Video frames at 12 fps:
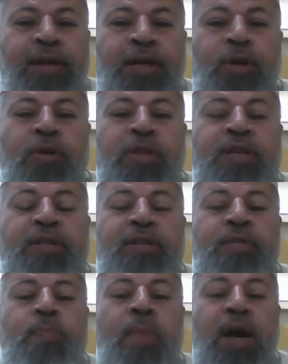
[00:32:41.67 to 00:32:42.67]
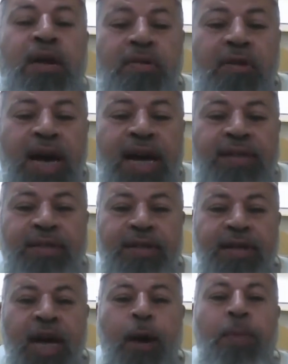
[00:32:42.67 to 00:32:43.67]
you know this is my right
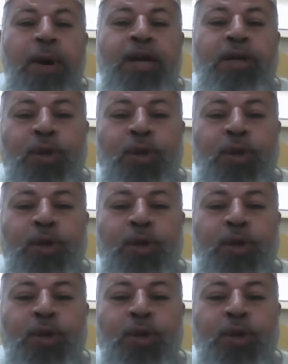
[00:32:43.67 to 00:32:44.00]
upon